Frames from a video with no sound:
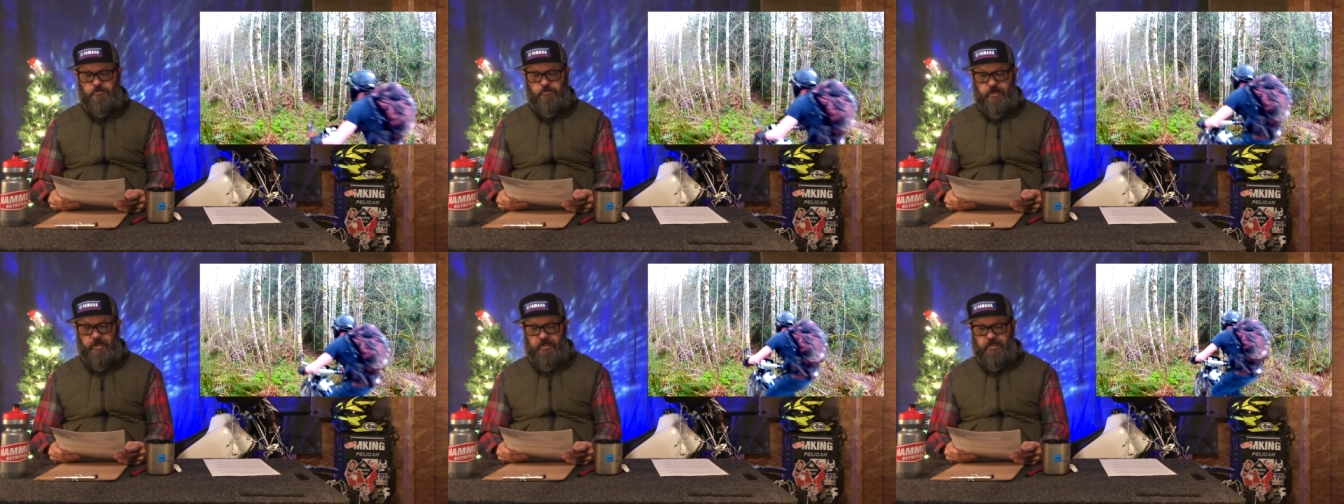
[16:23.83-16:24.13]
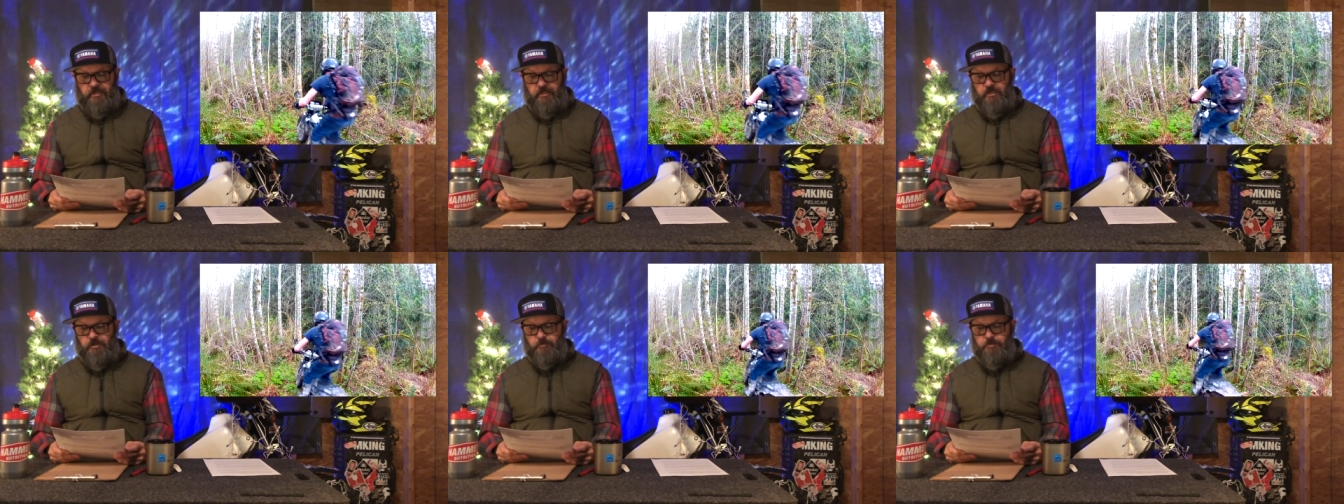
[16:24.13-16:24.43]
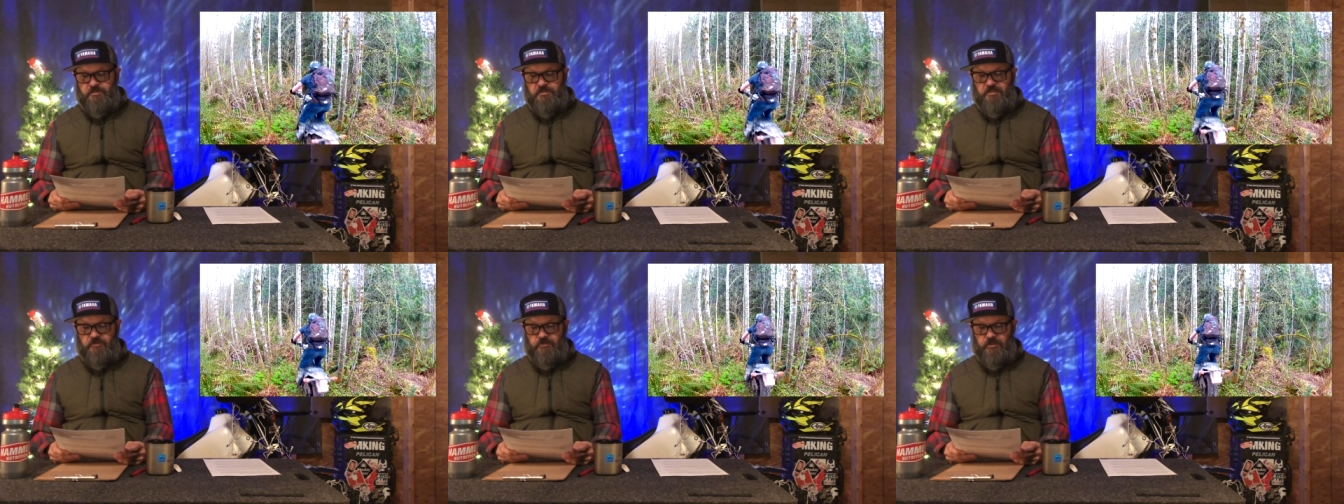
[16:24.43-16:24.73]
riding in the
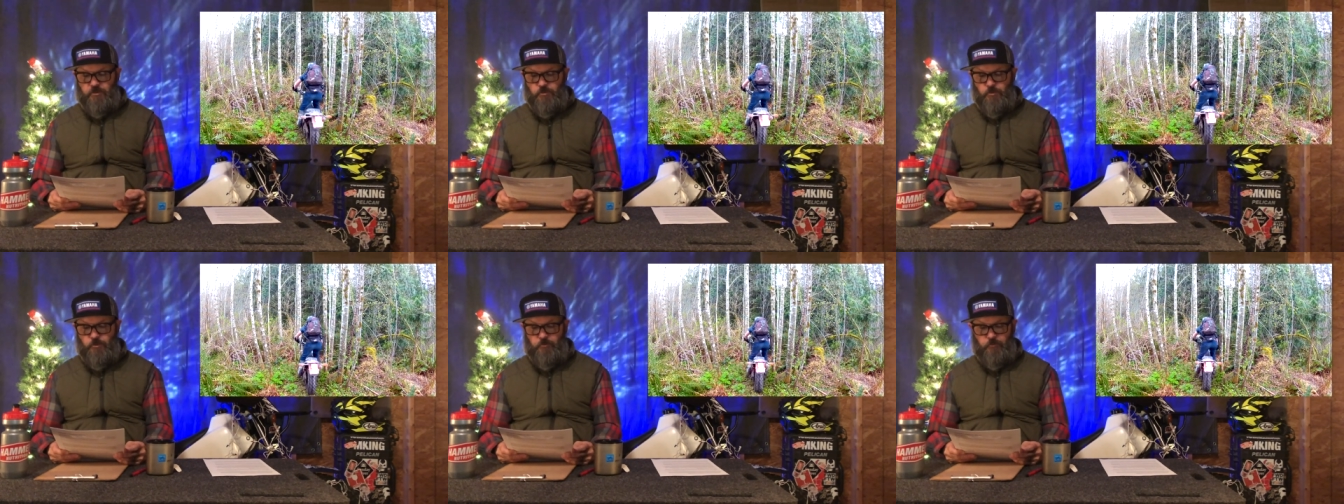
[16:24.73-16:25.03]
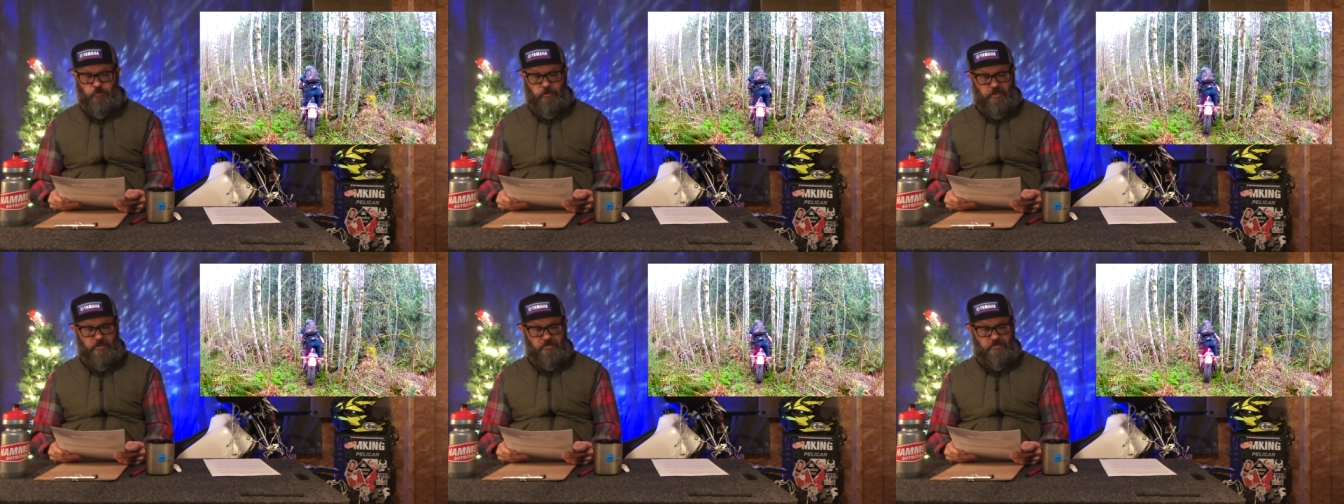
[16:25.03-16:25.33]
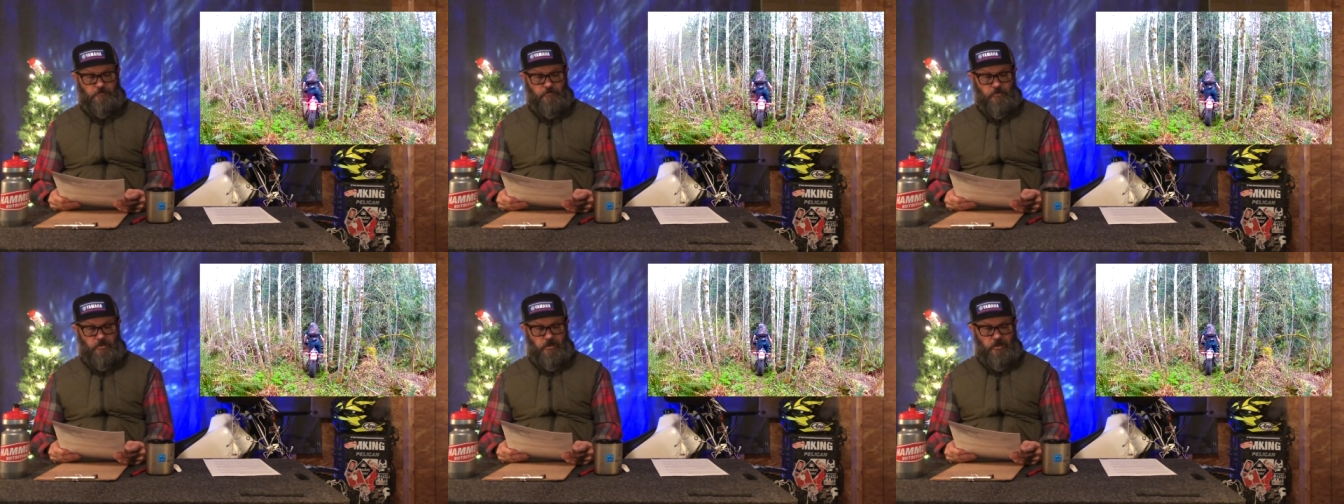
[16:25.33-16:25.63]
Pacific
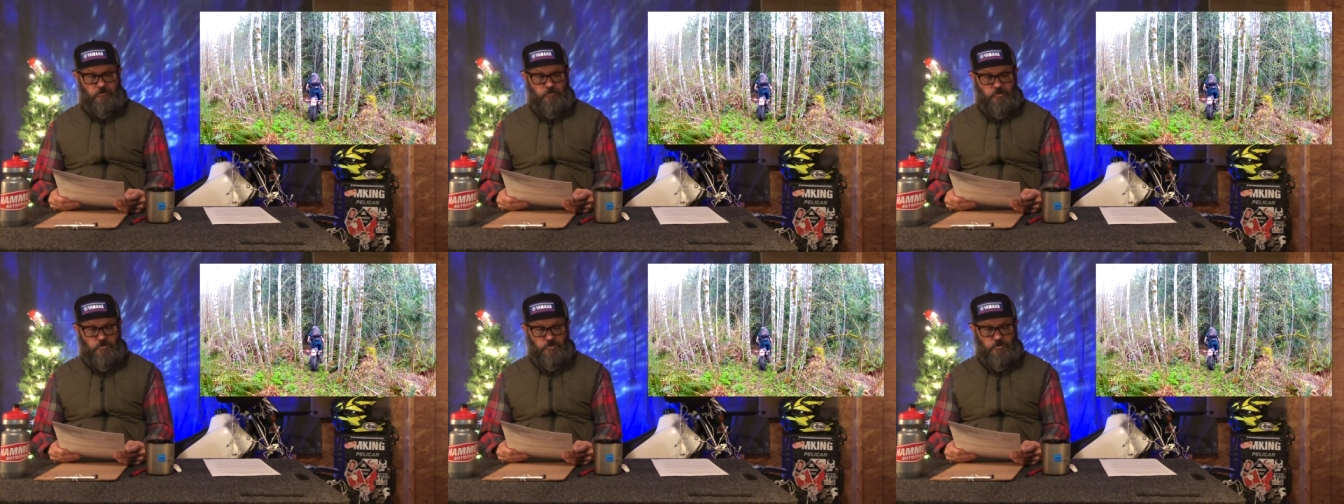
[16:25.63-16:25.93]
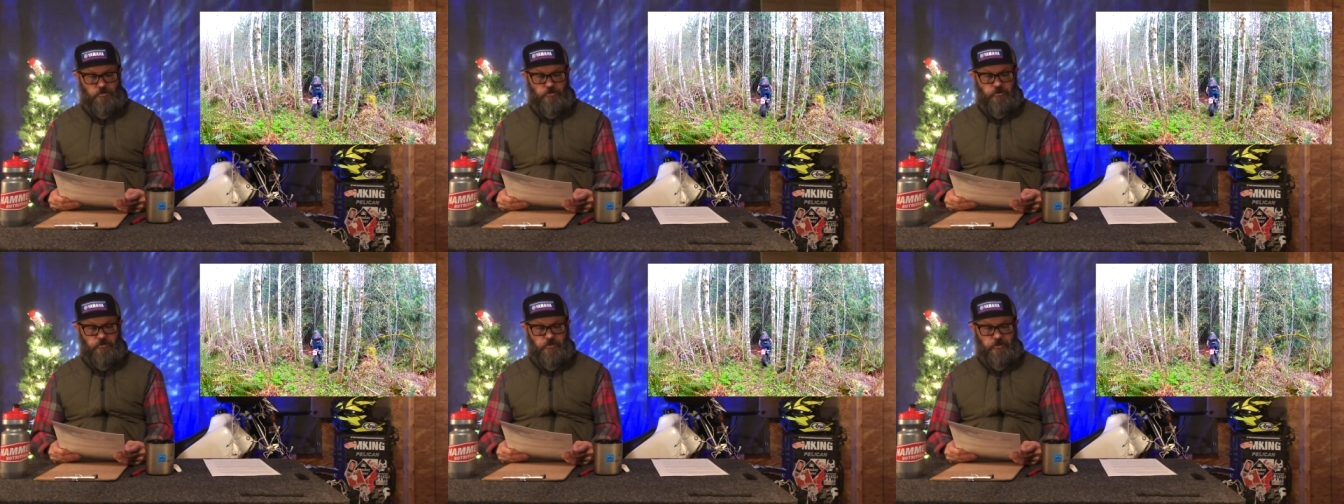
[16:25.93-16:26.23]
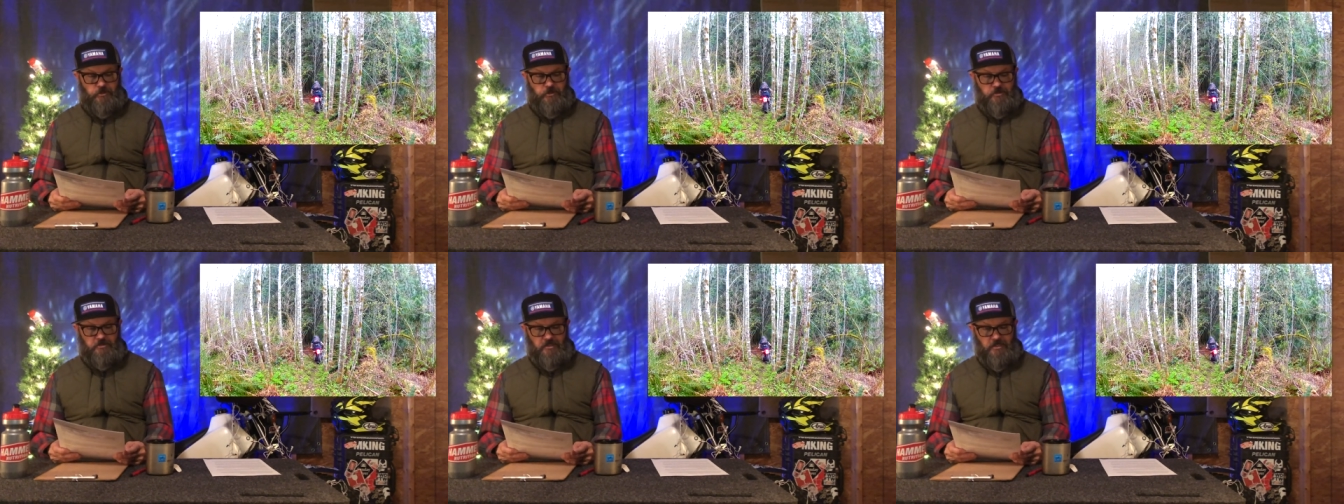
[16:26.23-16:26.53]
Northwest. I'm sure
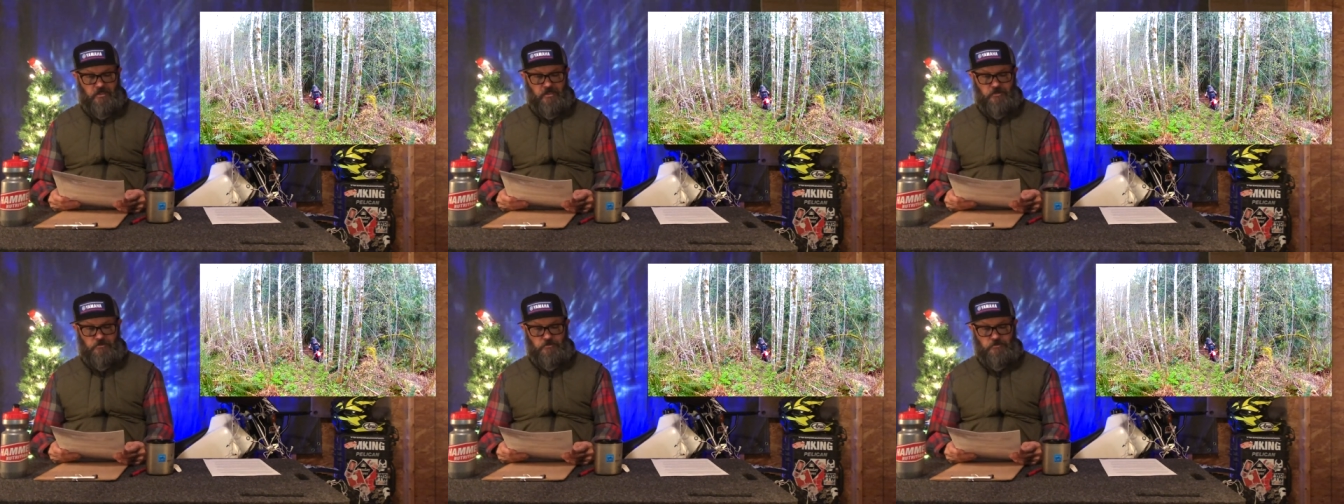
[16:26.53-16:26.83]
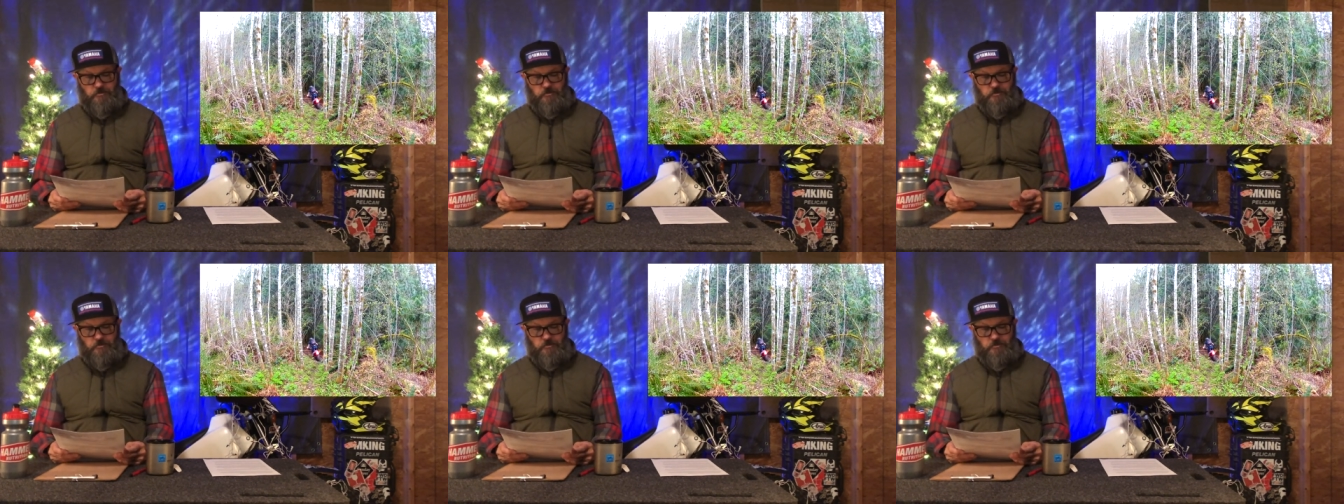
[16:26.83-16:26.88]
there are times